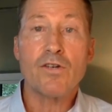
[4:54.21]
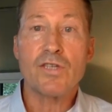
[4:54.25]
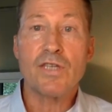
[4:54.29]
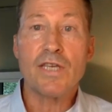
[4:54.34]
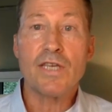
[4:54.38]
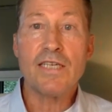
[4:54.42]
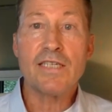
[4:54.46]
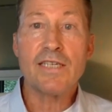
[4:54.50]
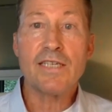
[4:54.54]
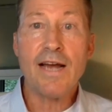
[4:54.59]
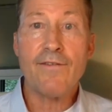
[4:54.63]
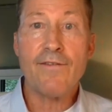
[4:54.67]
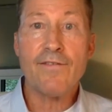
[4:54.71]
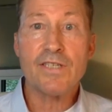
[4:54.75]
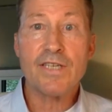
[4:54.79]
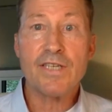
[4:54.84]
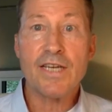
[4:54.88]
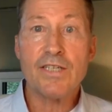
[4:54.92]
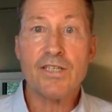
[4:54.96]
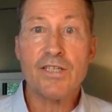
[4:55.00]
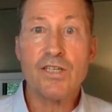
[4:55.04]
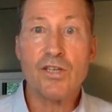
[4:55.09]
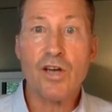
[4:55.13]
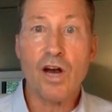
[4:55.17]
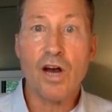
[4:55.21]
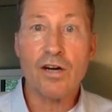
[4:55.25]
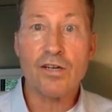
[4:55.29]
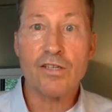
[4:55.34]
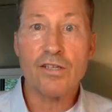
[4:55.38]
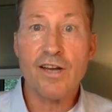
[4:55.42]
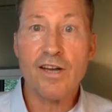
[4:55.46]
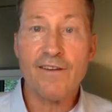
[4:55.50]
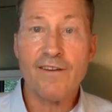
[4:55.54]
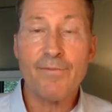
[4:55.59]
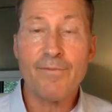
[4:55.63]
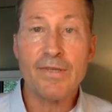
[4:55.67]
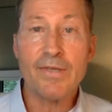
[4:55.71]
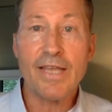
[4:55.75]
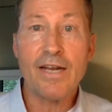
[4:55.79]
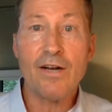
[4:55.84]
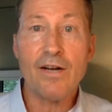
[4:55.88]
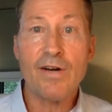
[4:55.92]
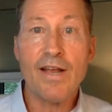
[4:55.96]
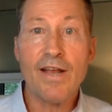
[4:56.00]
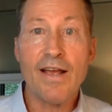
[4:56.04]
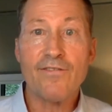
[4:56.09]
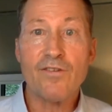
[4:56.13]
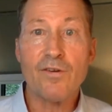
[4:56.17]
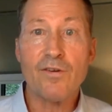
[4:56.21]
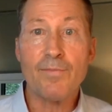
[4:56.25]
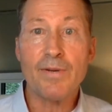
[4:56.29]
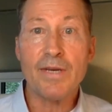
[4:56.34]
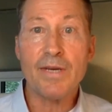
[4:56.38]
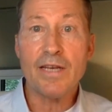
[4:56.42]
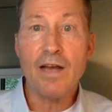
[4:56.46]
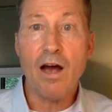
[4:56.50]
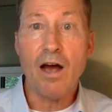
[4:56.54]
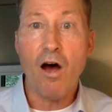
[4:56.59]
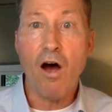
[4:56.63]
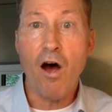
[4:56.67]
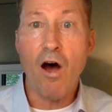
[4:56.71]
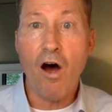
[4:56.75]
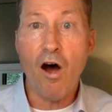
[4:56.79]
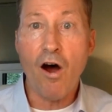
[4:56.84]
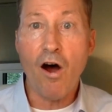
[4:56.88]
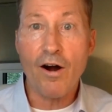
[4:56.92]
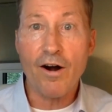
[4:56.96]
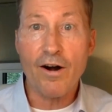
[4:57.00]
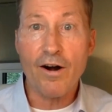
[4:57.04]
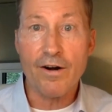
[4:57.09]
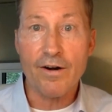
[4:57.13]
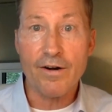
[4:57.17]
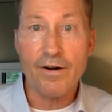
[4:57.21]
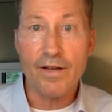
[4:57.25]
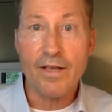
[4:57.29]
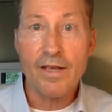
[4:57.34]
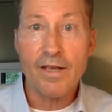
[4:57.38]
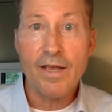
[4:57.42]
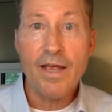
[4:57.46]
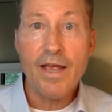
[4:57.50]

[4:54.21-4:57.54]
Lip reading: these conversations are tough, but they don't have to be hard.